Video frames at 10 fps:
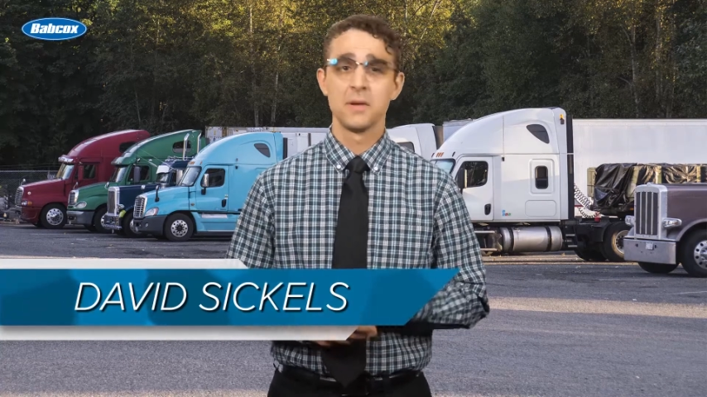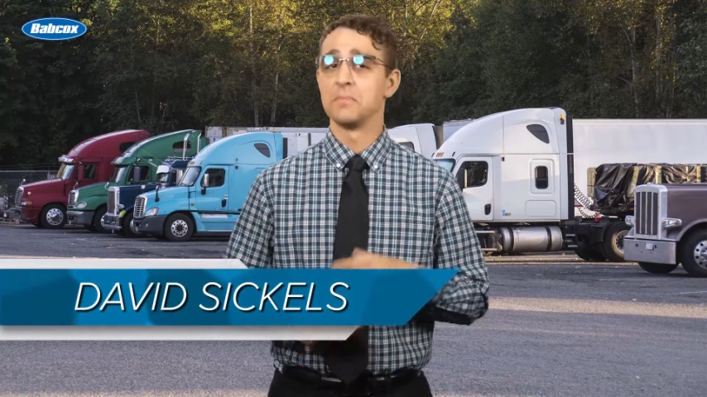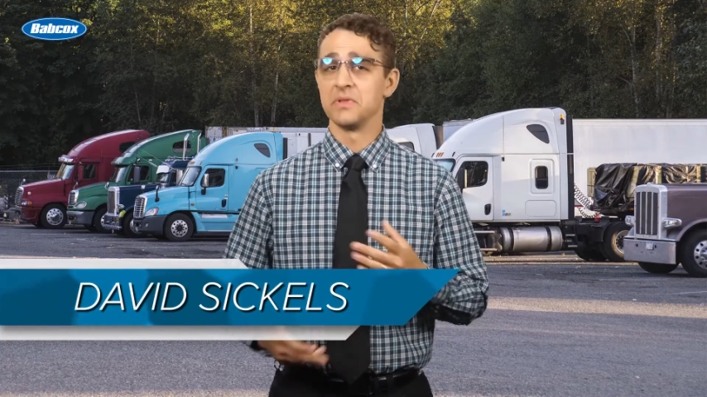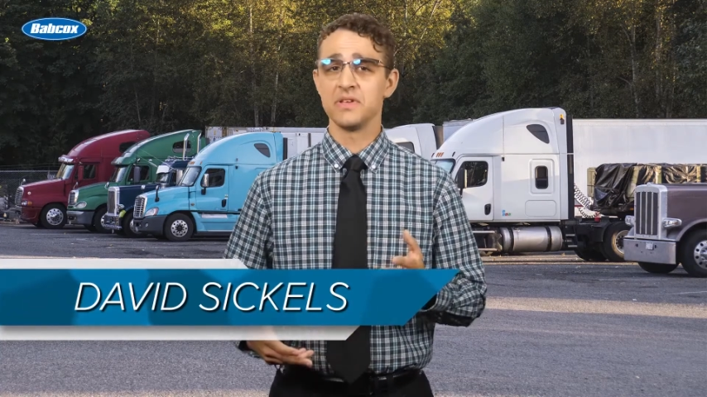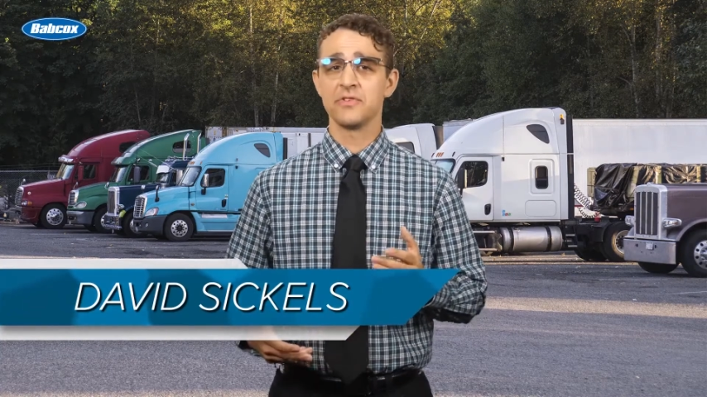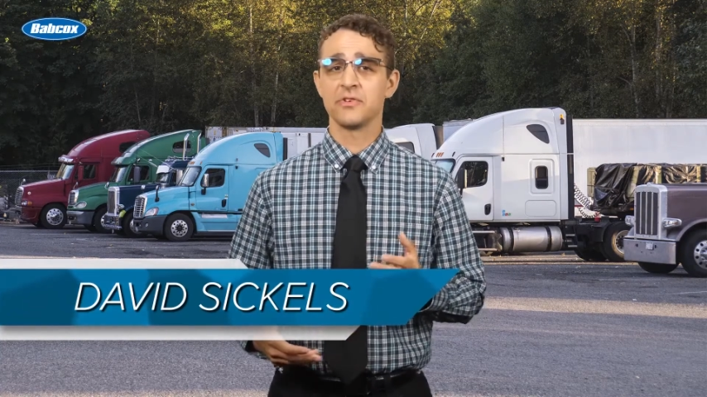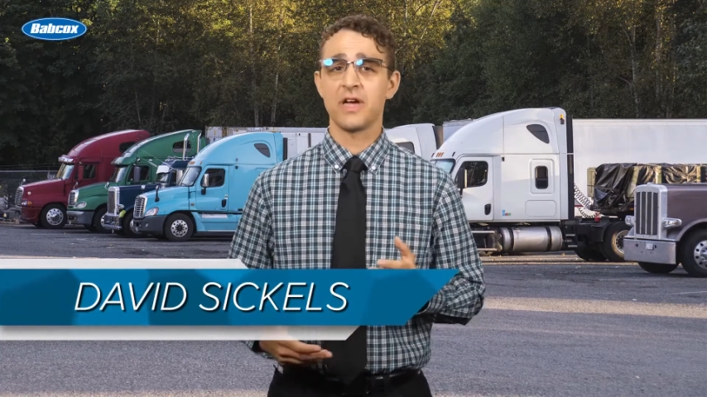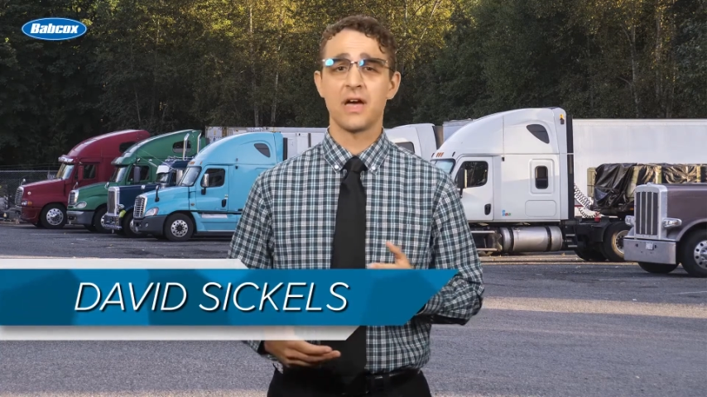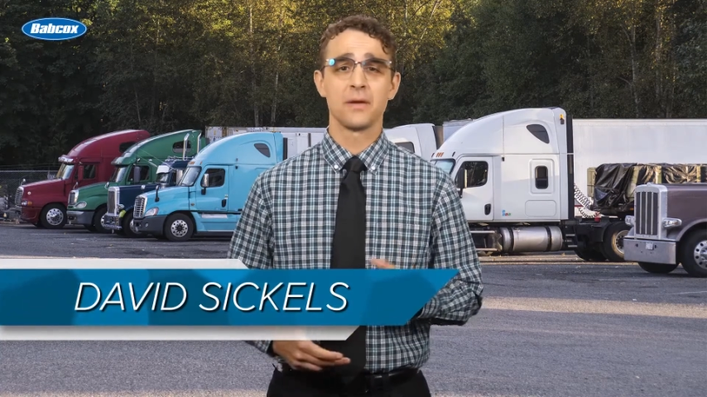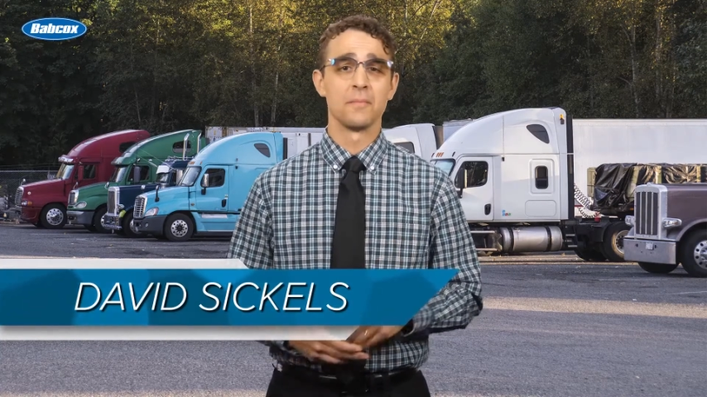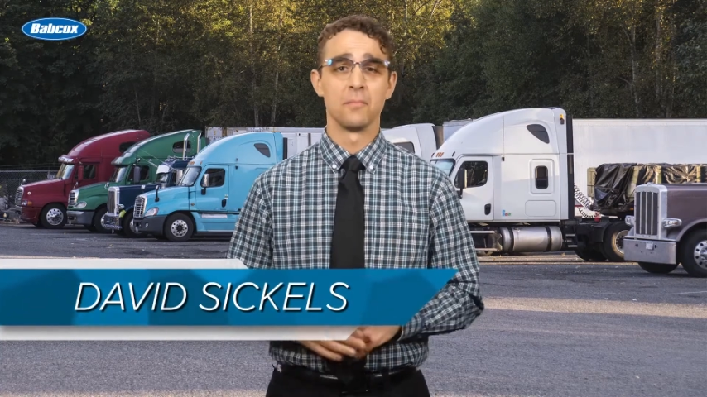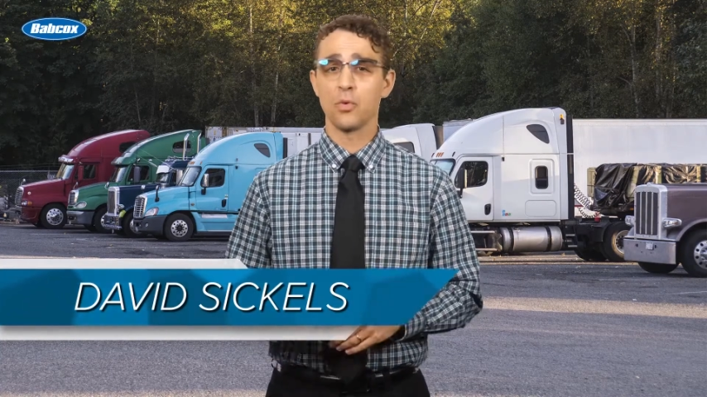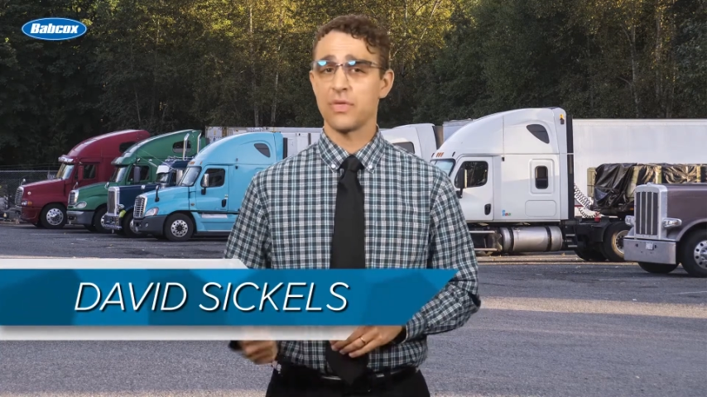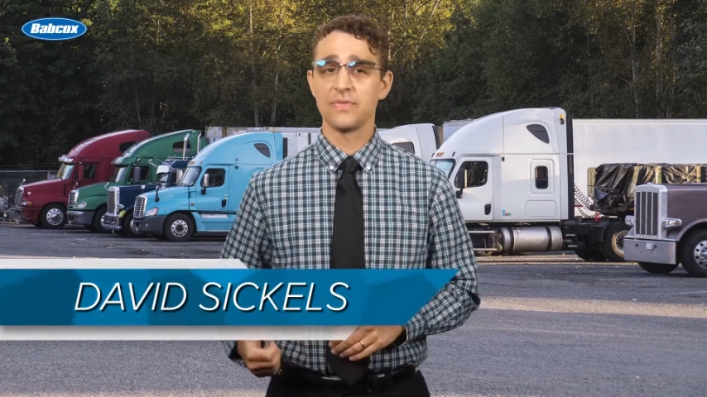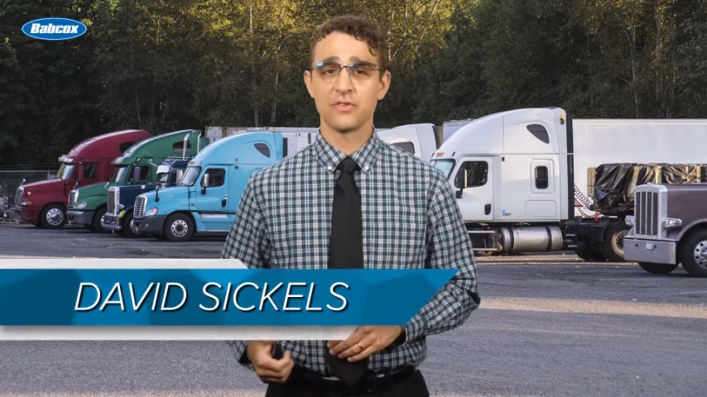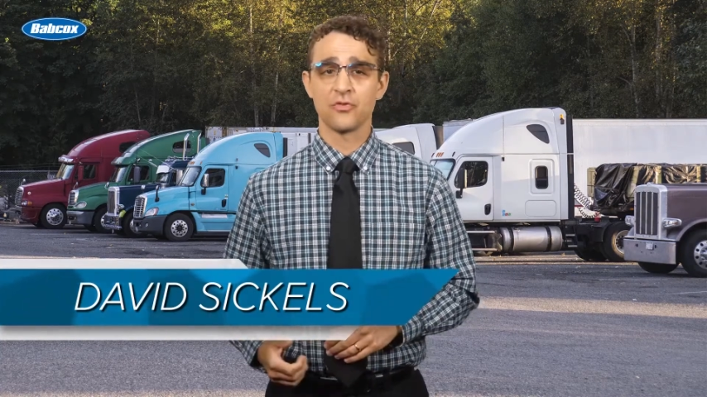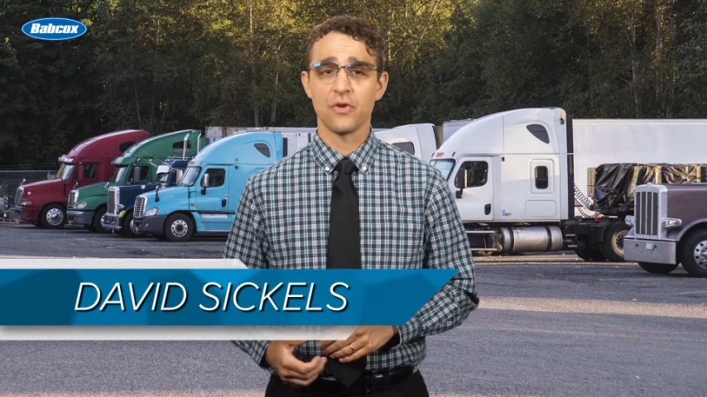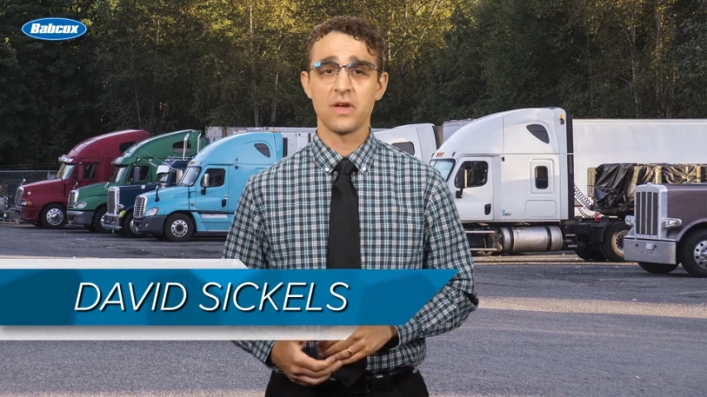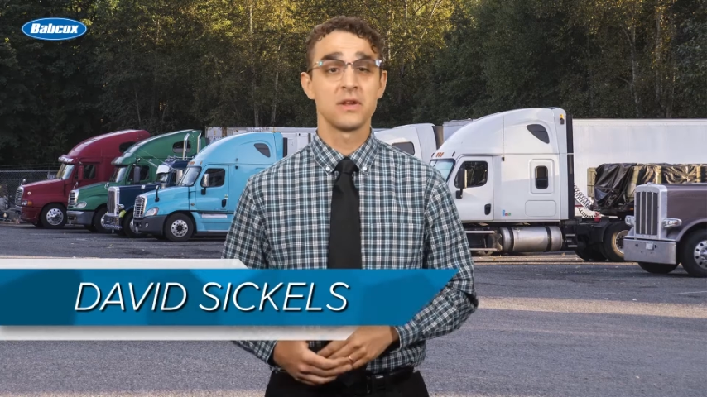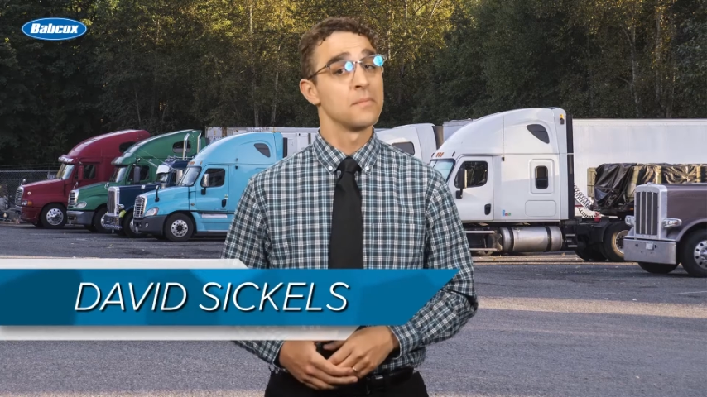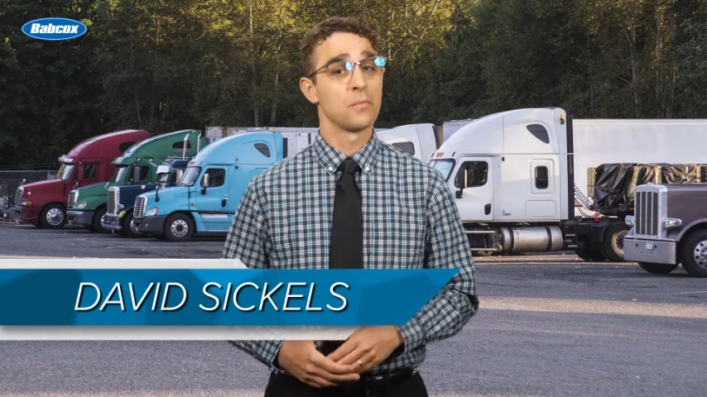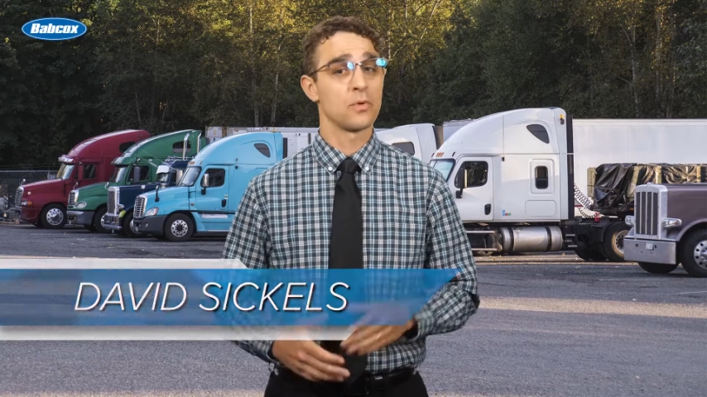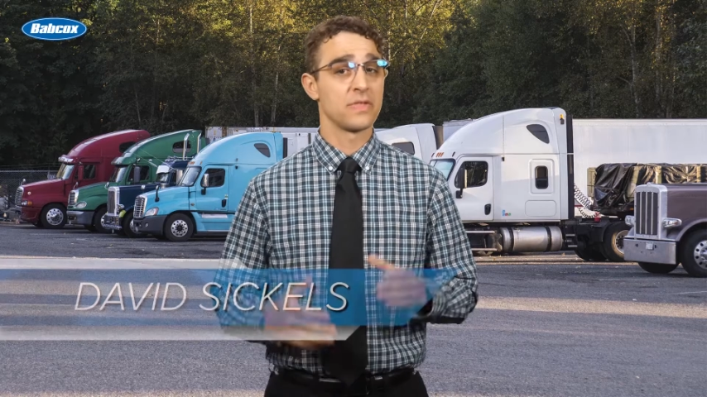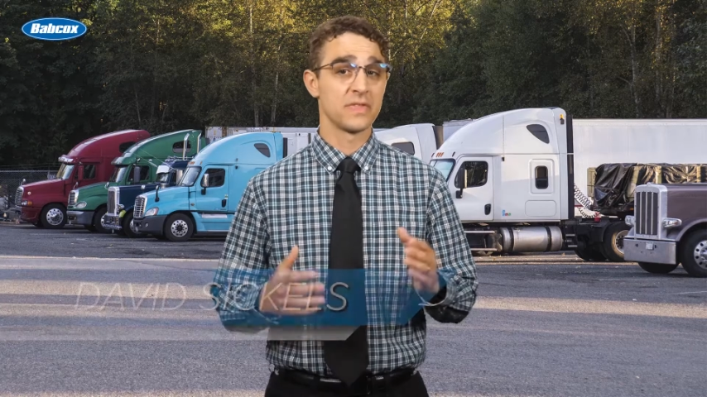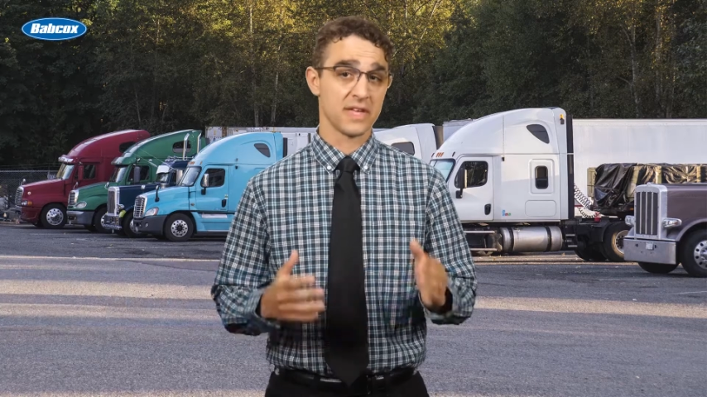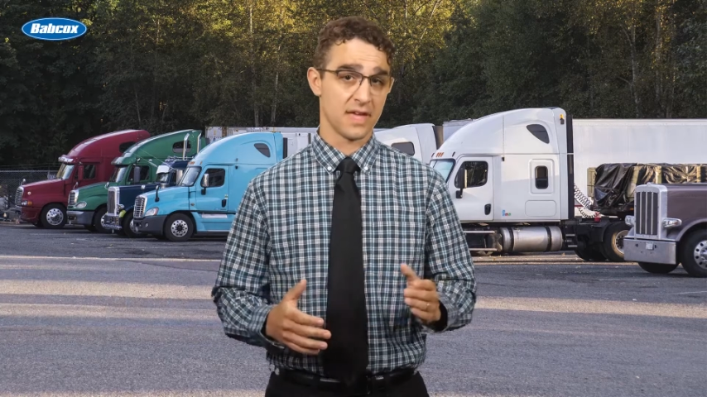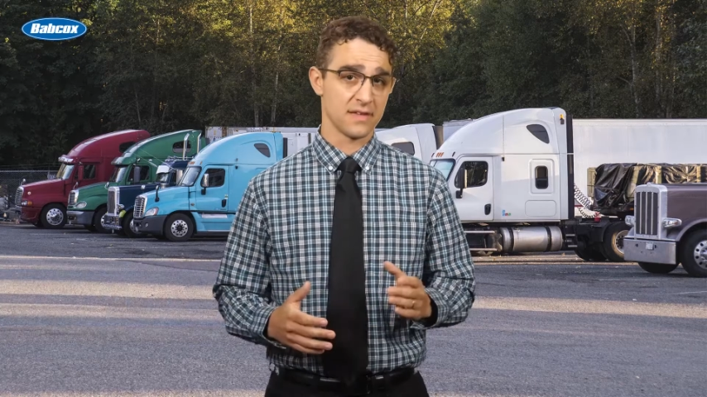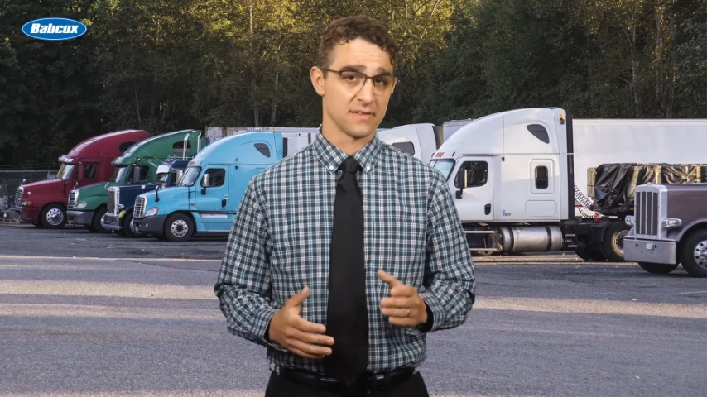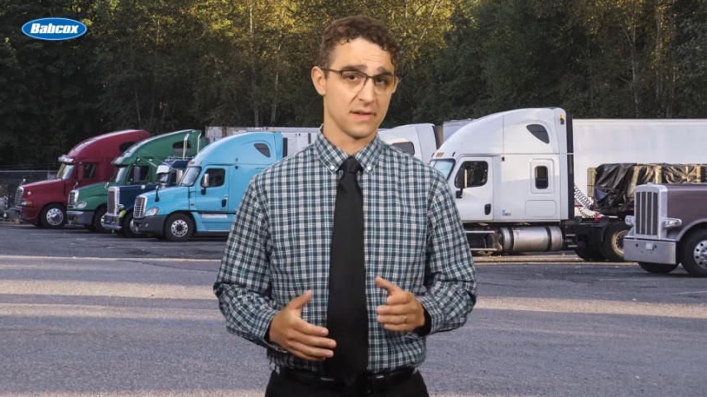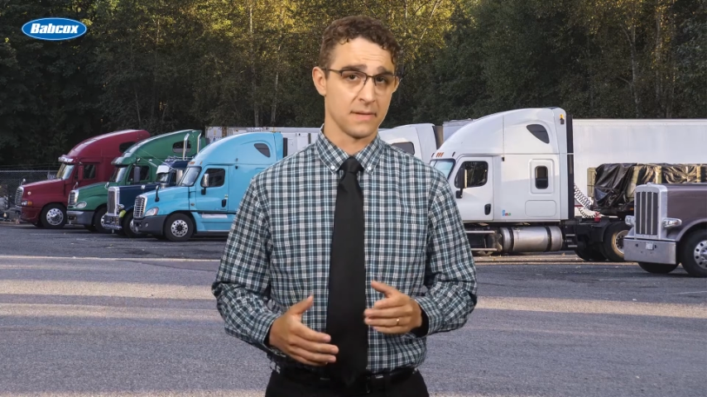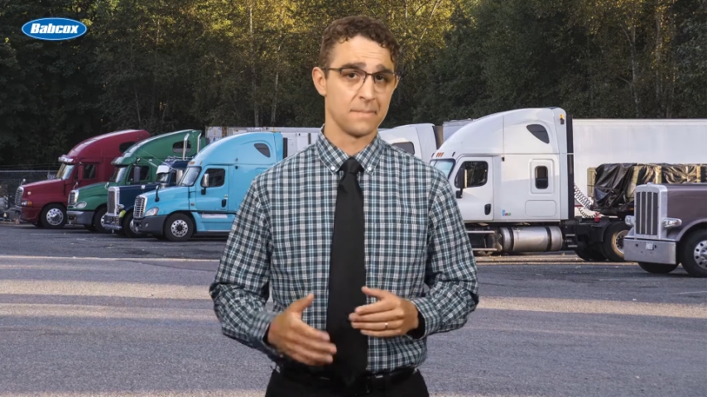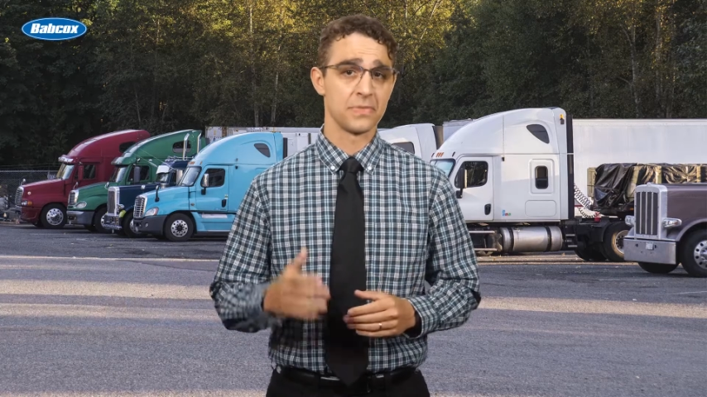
Believe it or not, more than the tread, more than the casing,